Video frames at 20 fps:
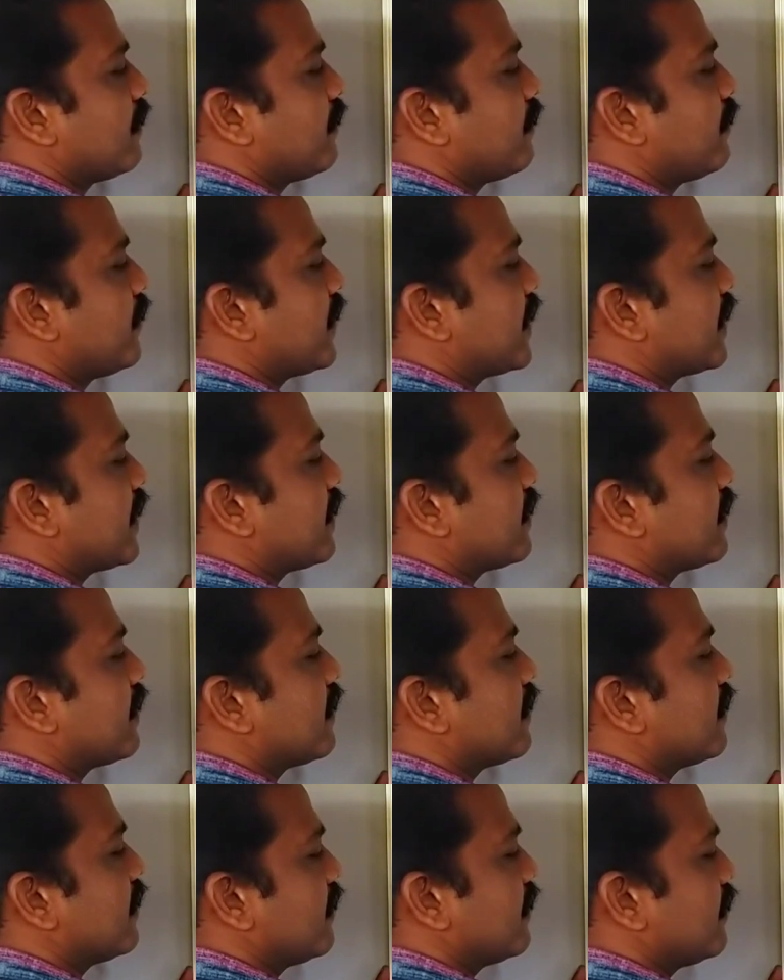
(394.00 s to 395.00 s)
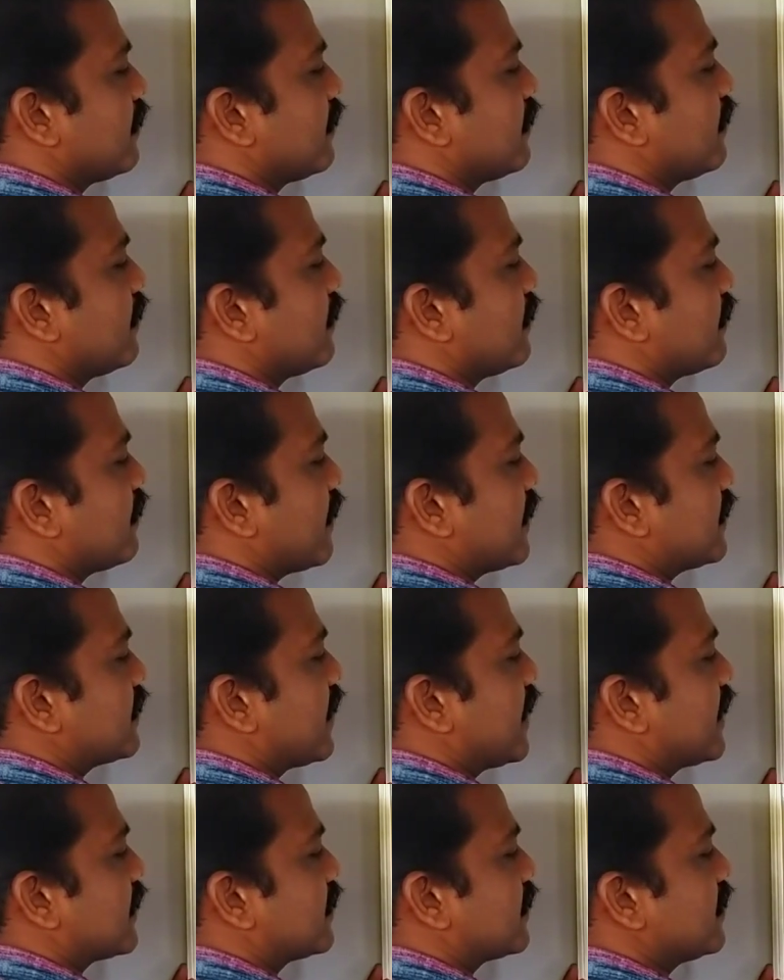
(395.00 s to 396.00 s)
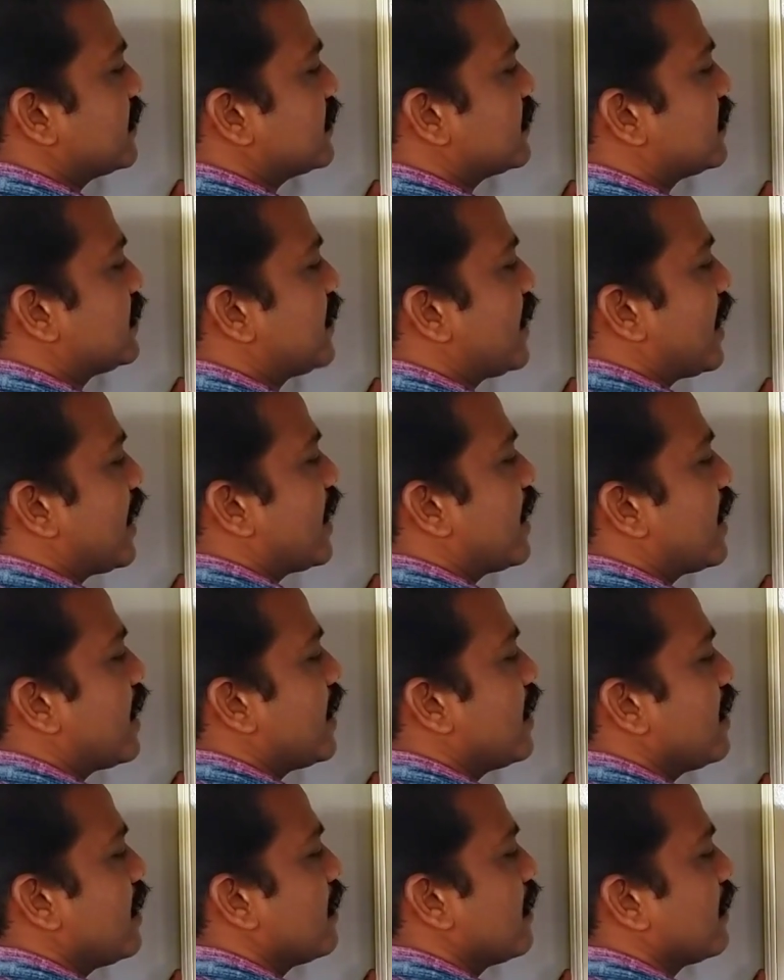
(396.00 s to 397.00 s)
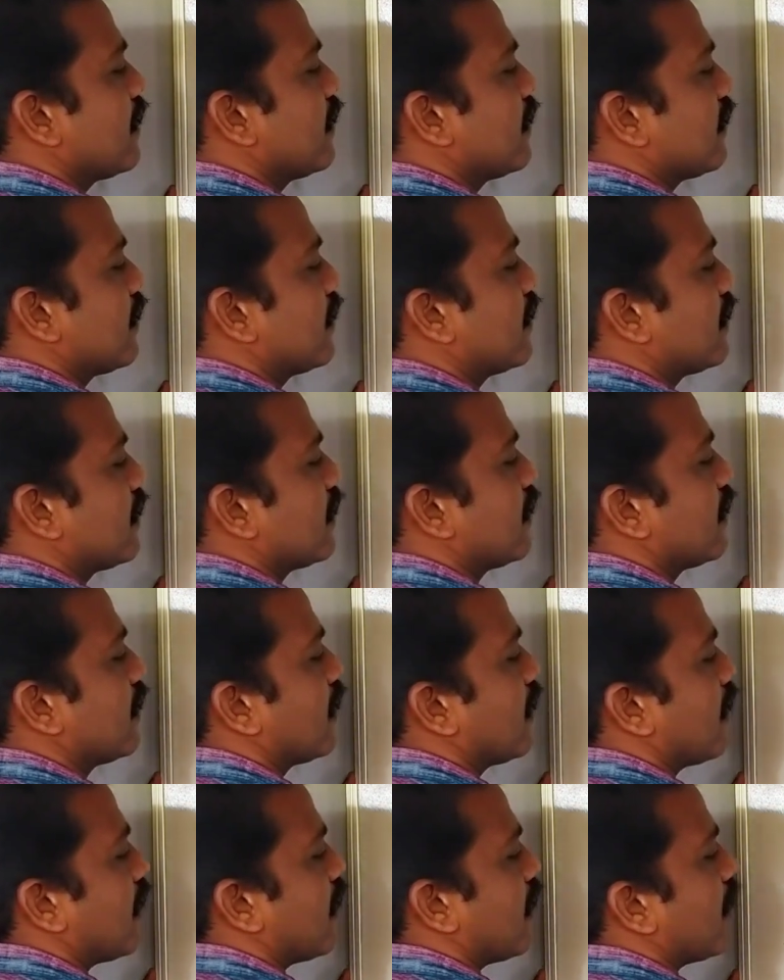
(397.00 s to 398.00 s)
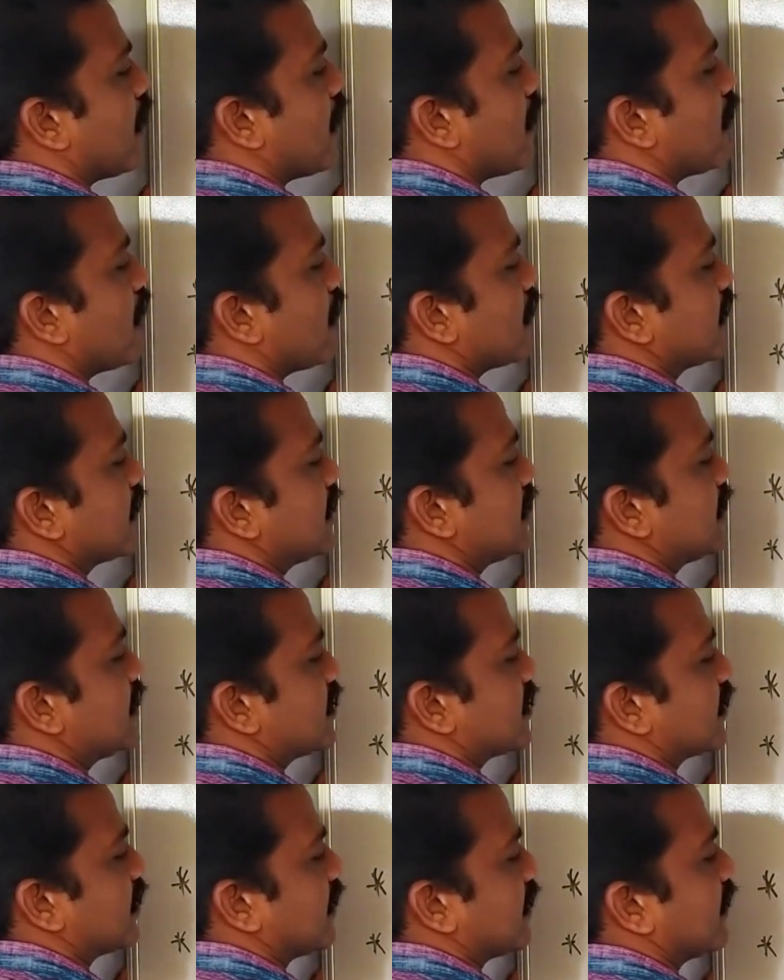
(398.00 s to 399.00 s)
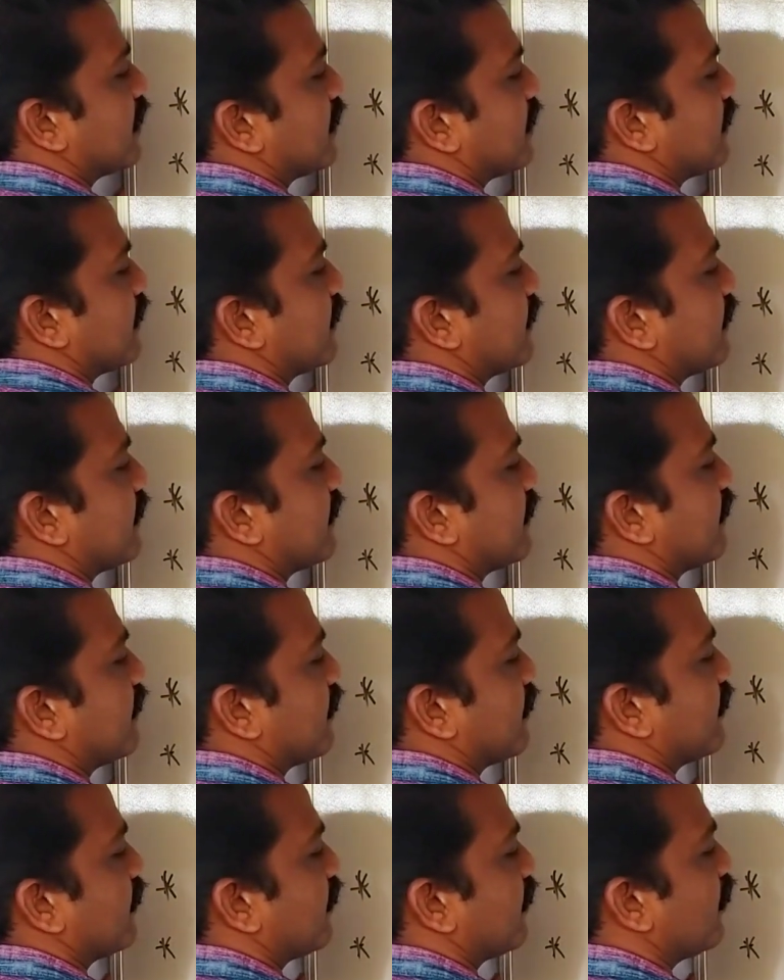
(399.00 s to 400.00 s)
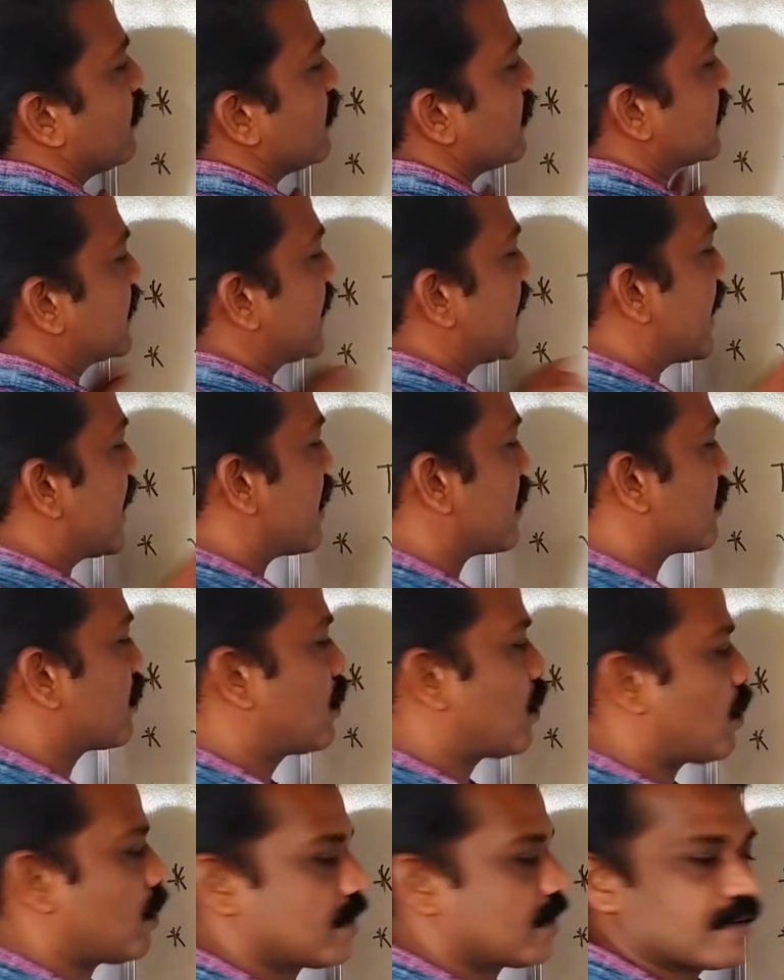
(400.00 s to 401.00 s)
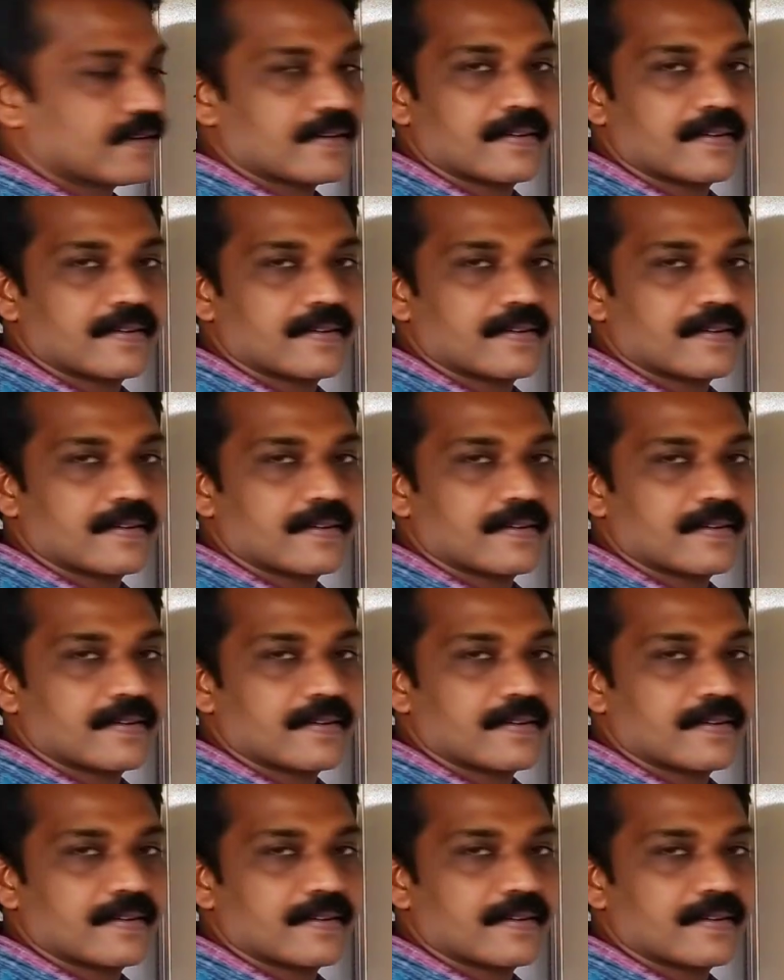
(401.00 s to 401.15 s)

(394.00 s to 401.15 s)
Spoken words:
we can write like this: they aren't or they are not.